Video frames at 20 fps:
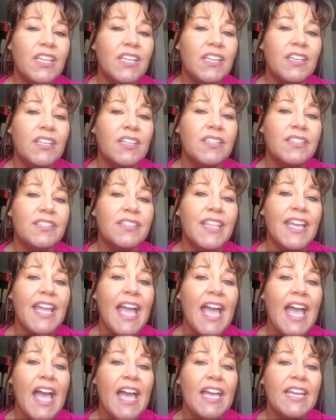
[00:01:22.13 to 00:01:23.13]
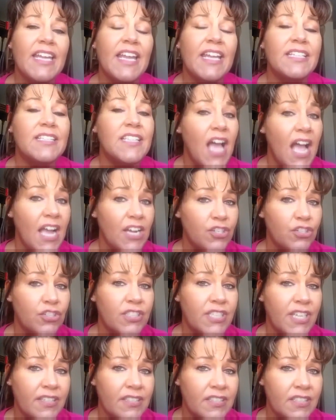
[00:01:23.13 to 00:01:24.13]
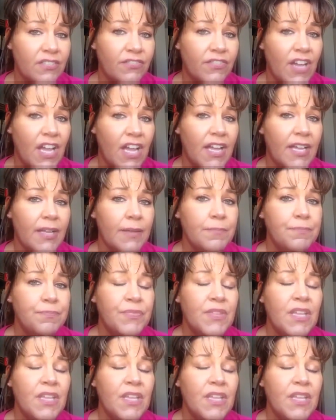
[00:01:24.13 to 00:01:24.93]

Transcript: is they had a doctor testify